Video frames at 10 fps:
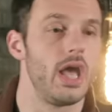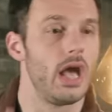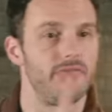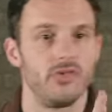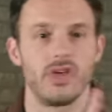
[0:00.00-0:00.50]

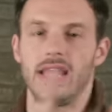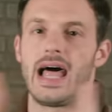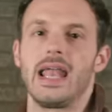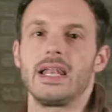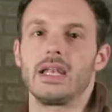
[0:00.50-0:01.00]
Helps you get a
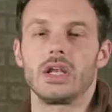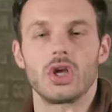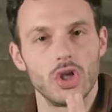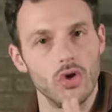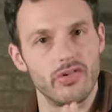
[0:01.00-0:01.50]
lot
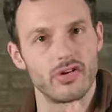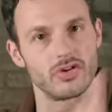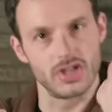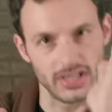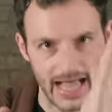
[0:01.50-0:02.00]

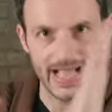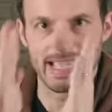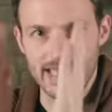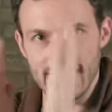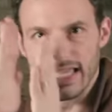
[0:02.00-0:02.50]
closer to
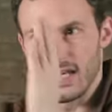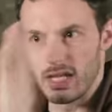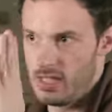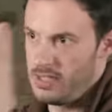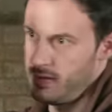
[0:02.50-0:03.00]
locking in